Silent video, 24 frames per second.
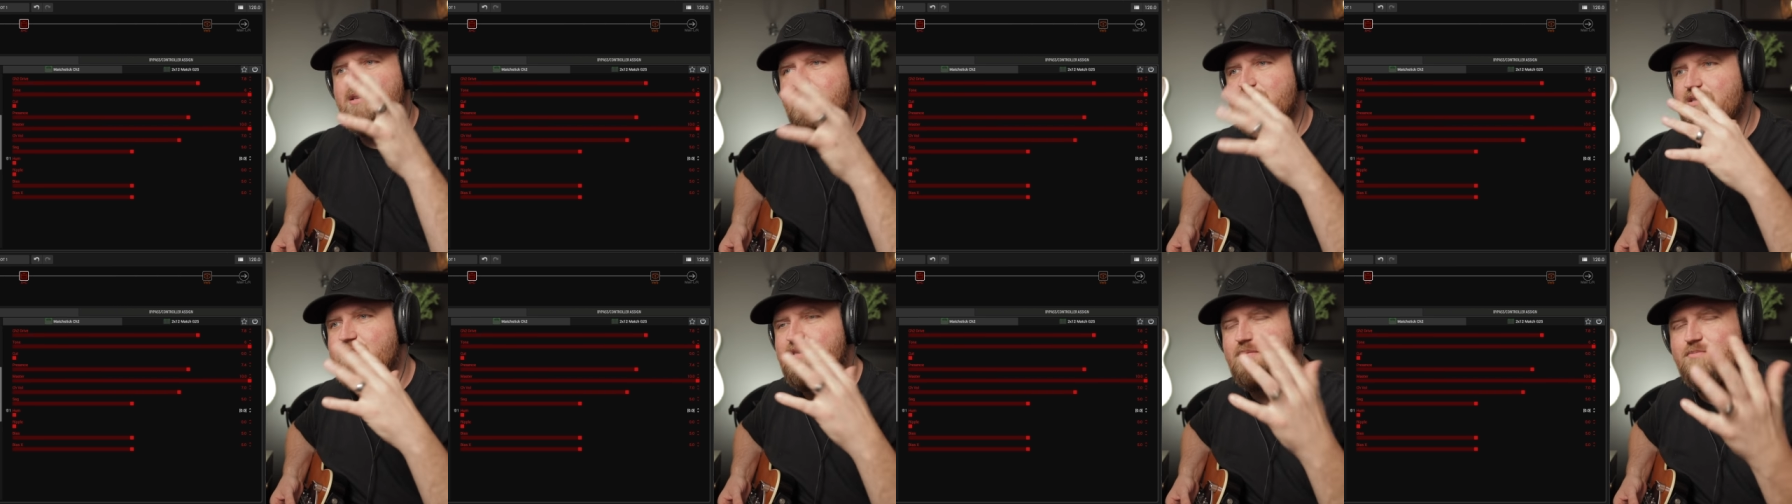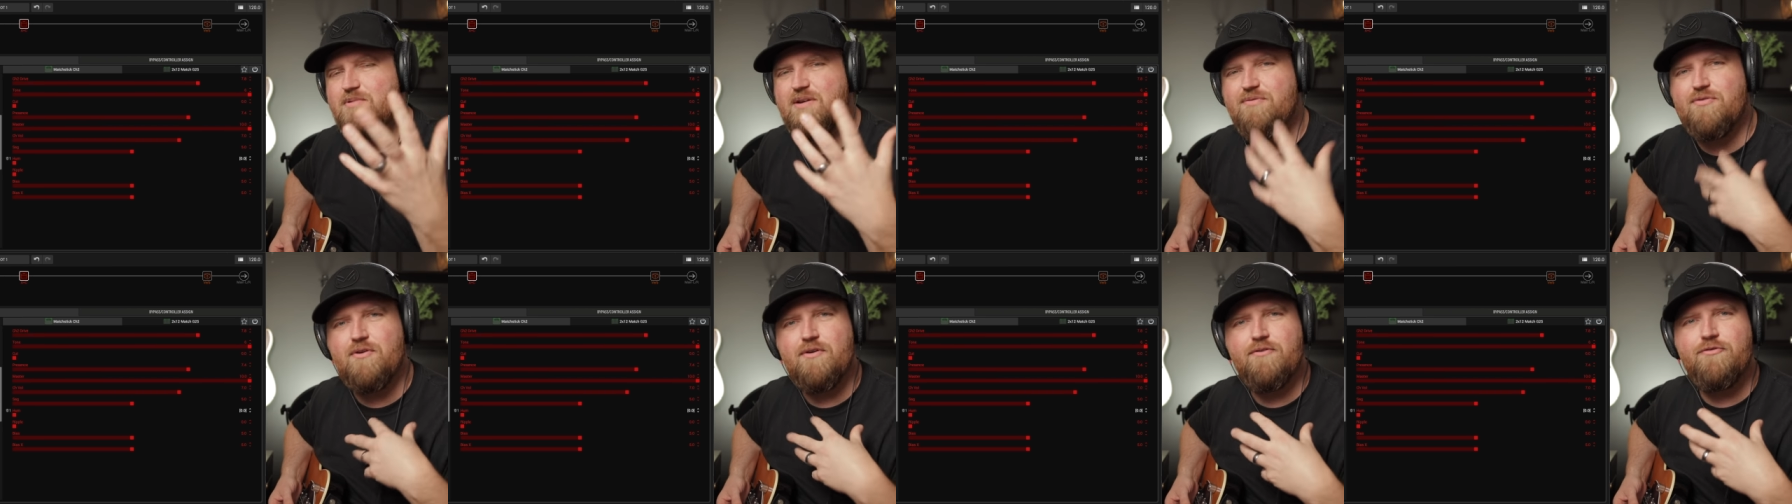some
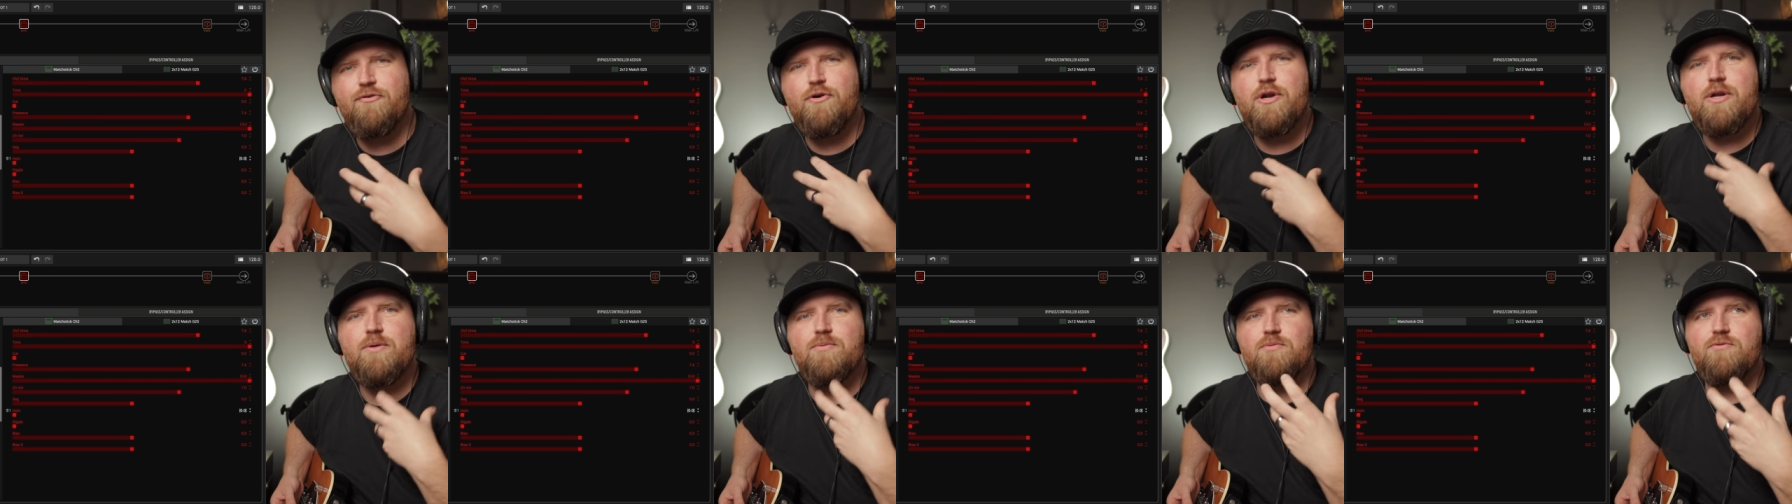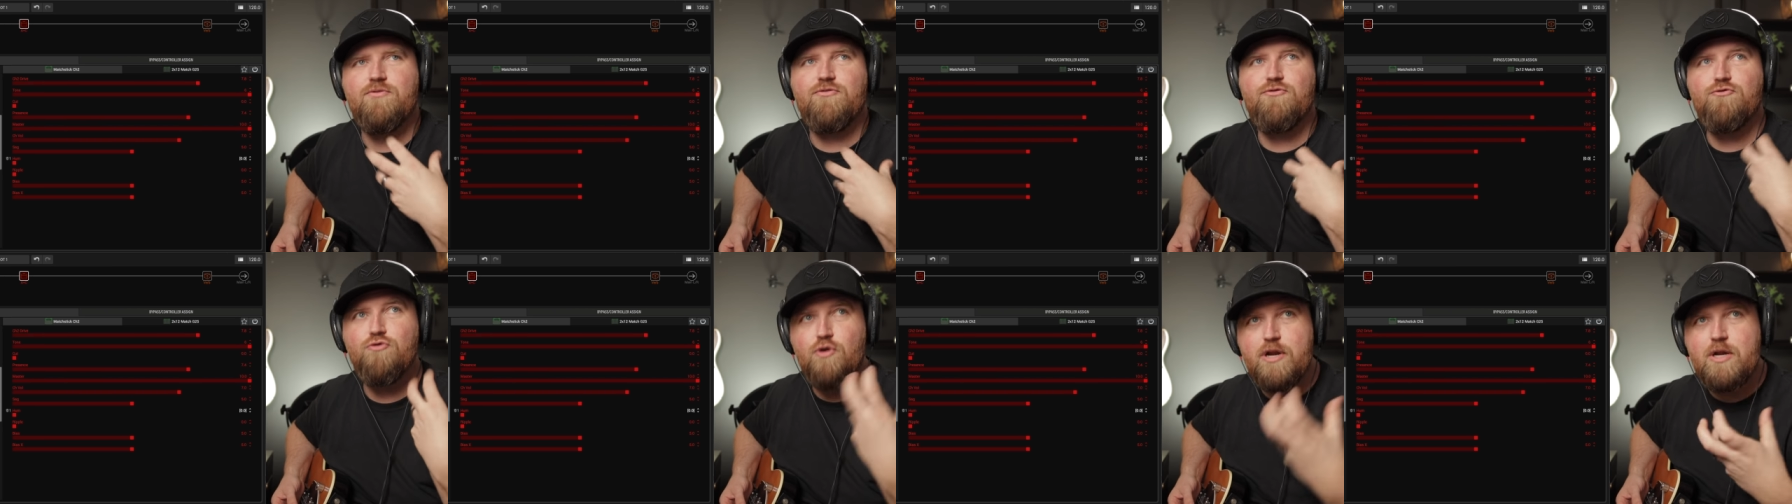different fre
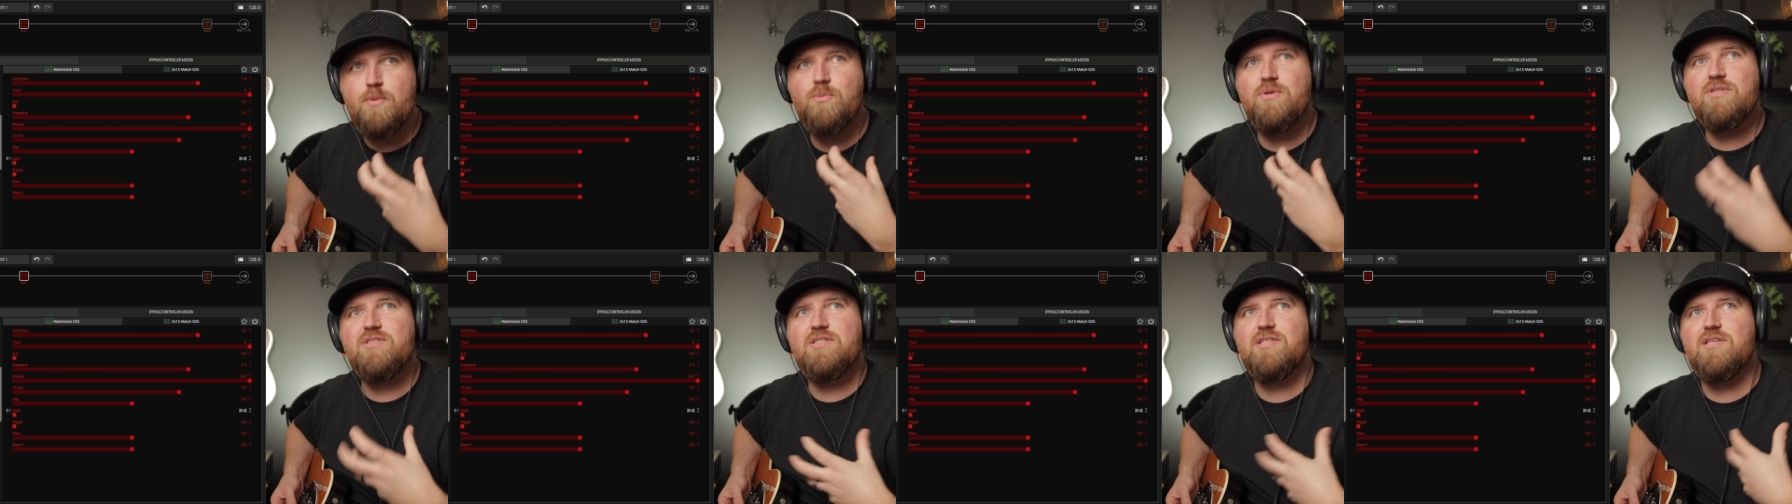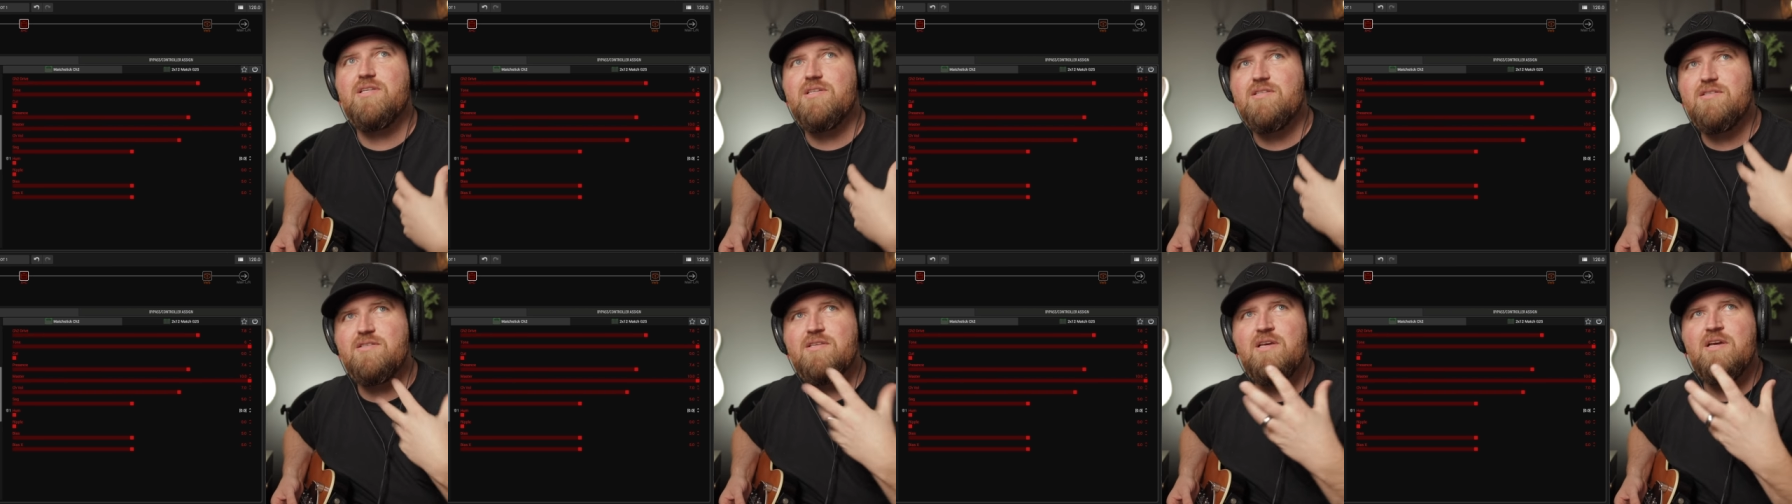
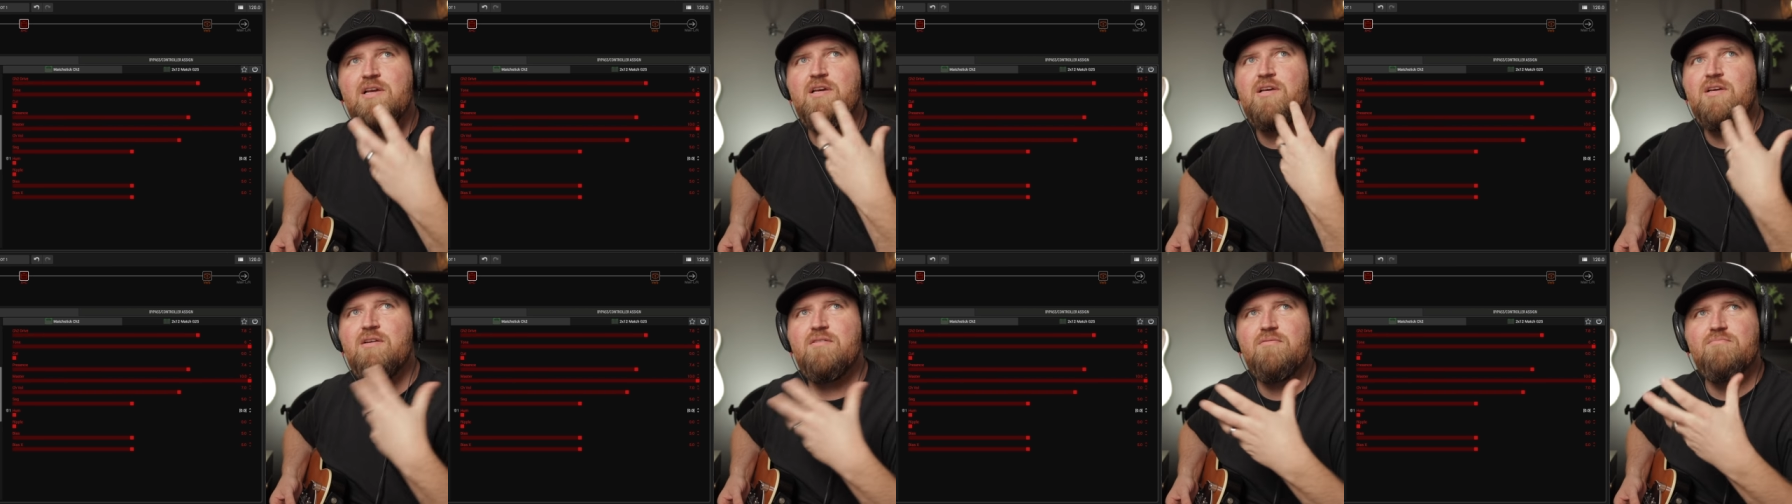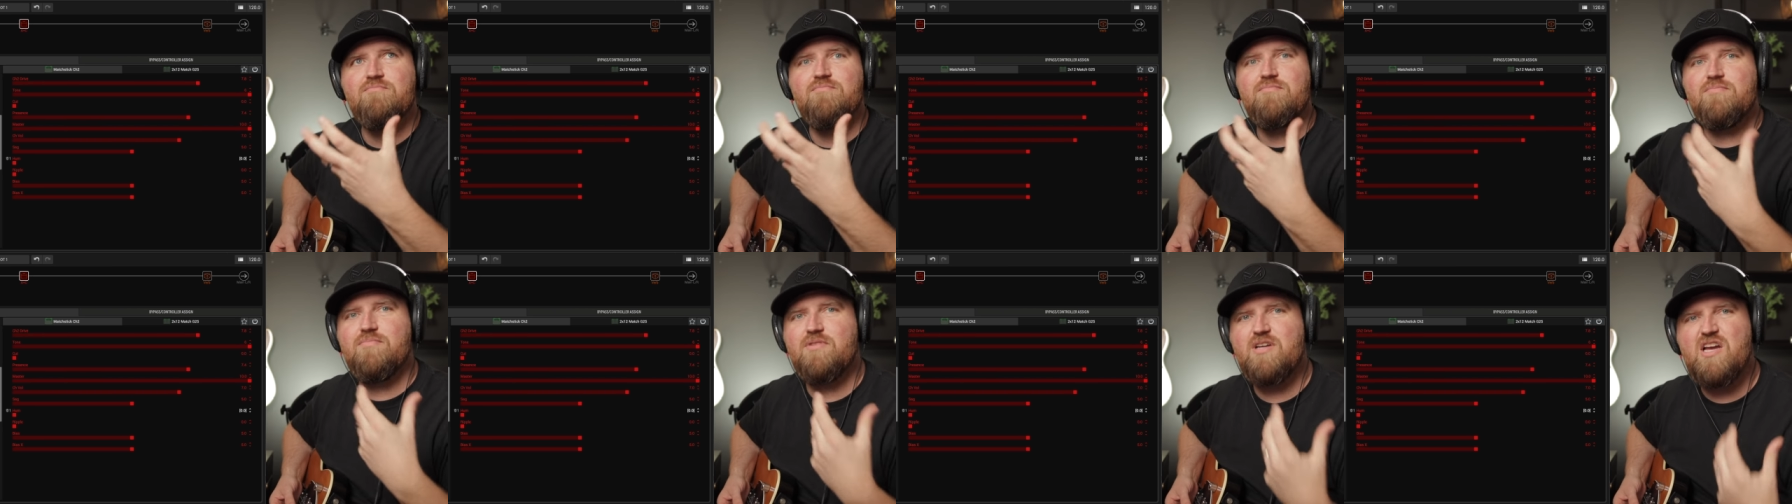frequencies
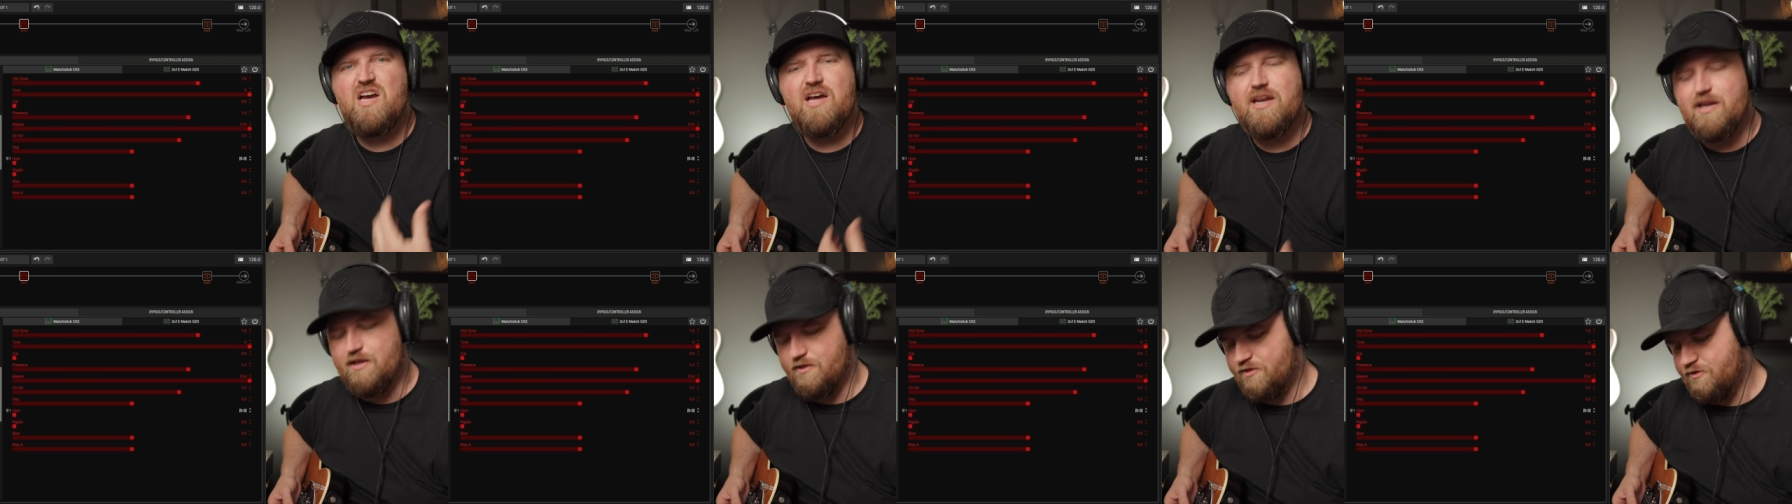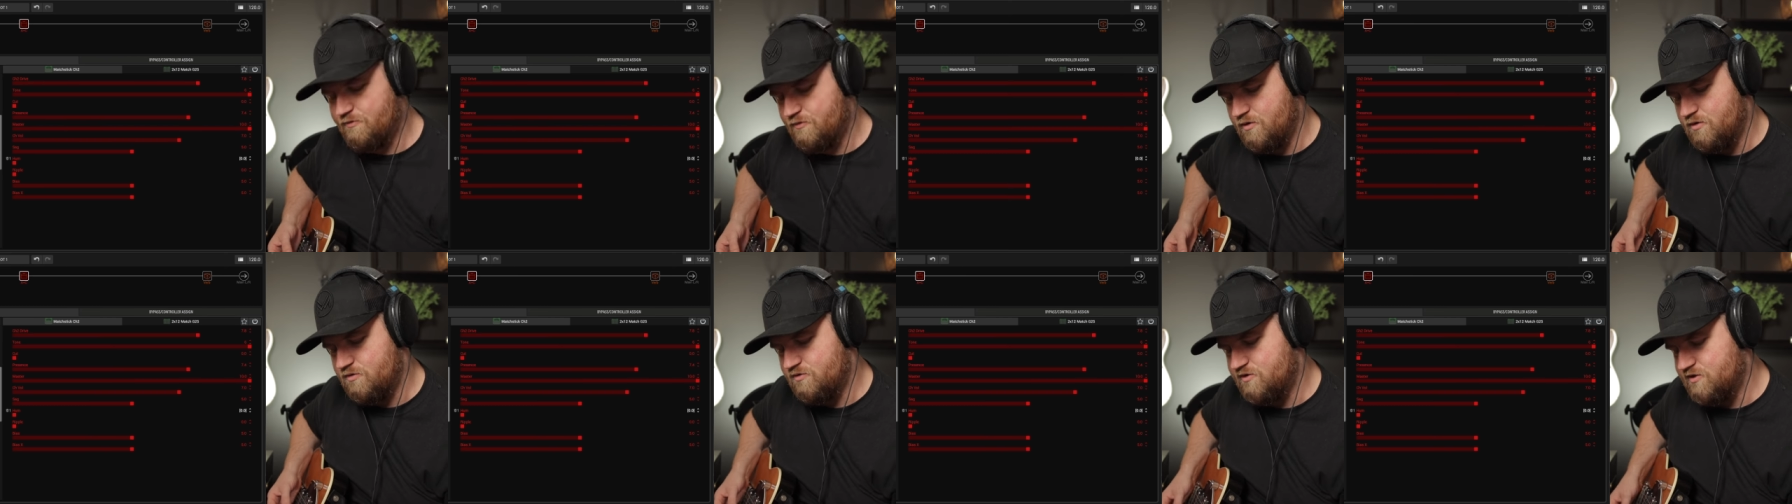cutting
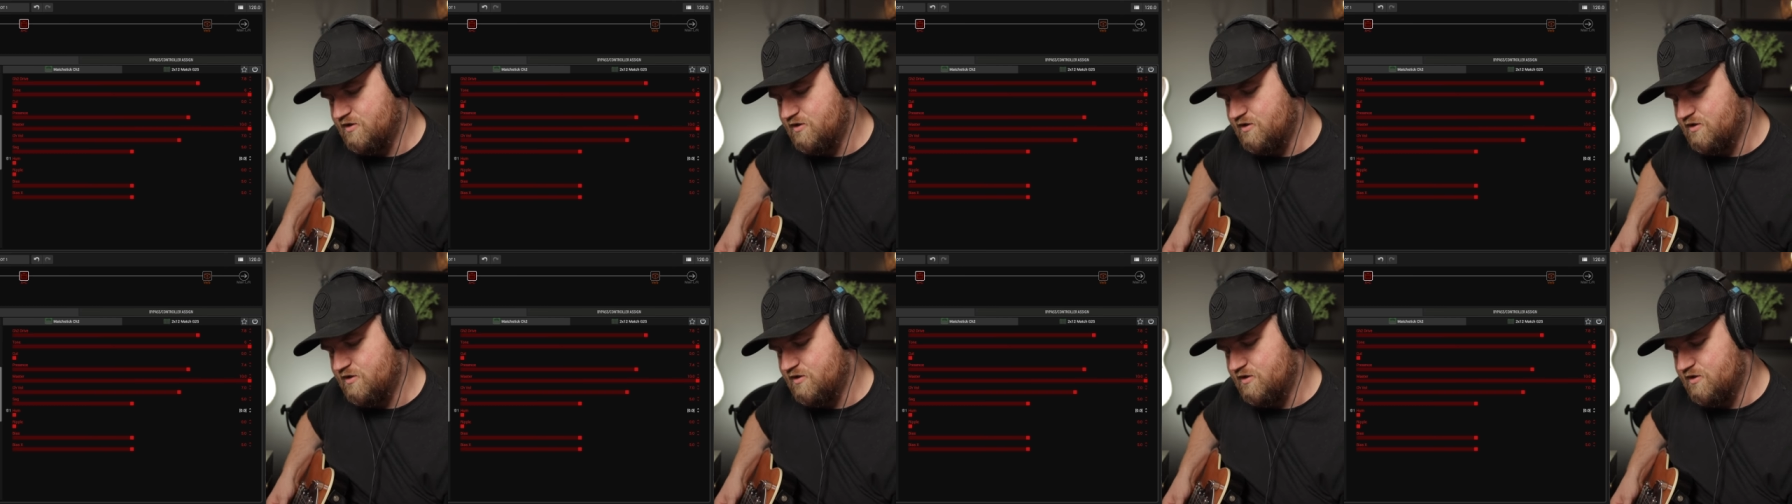through.